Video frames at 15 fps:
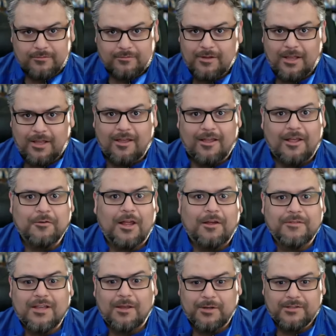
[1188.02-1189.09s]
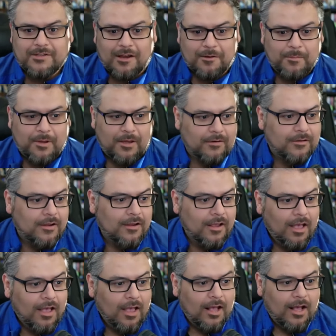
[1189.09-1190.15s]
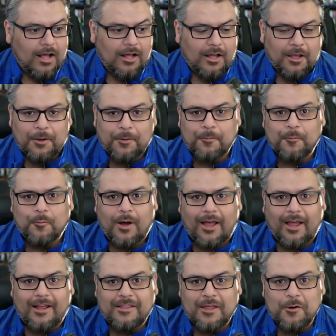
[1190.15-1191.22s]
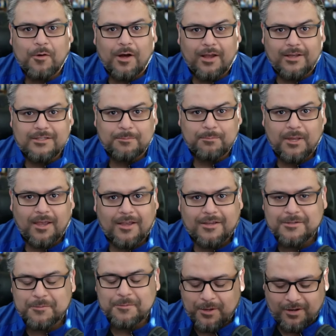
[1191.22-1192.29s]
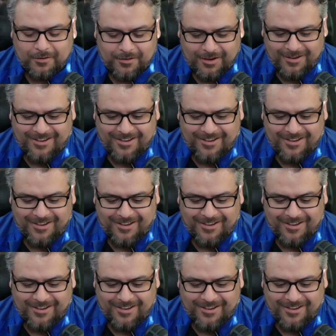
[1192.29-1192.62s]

I don't have time to talk about Why I think why is BS, but